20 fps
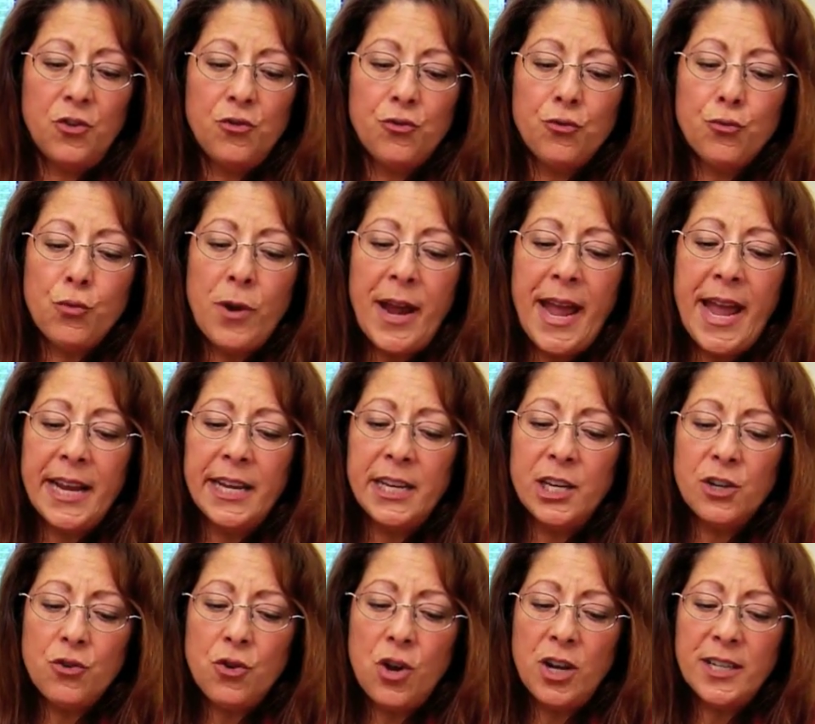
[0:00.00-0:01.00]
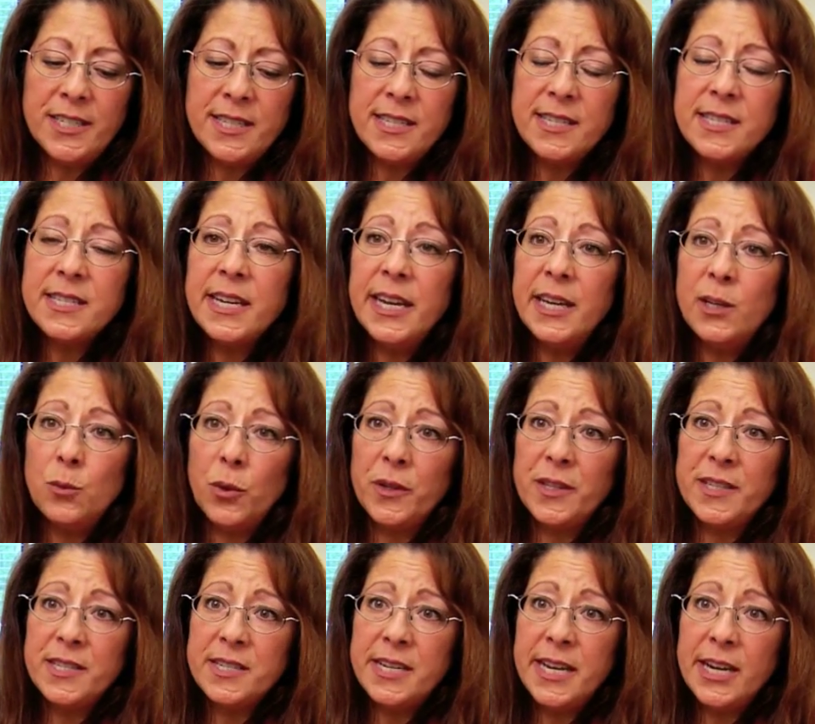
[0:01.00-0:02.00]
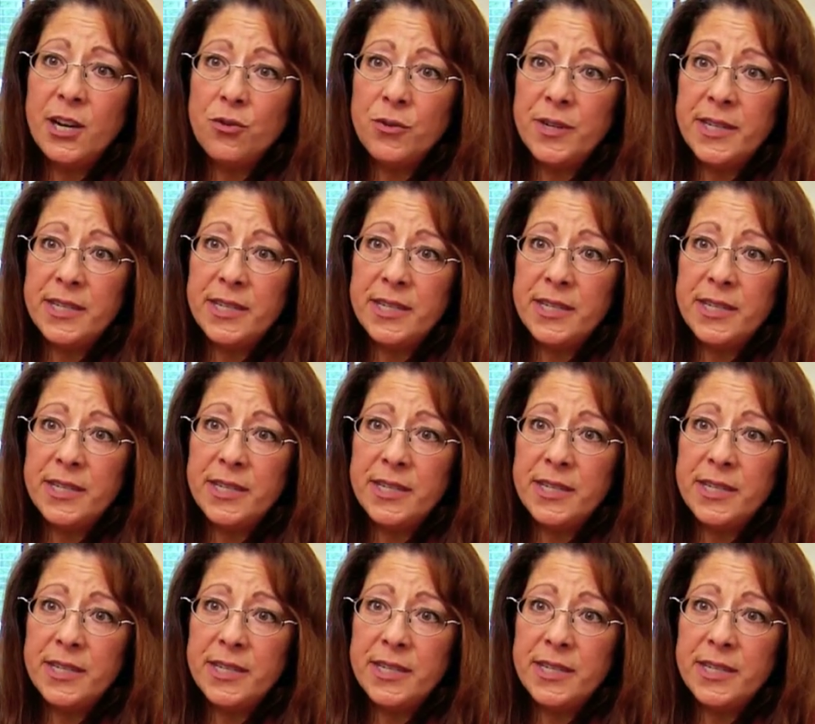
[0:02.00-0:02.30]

drag it across the skin where the stinger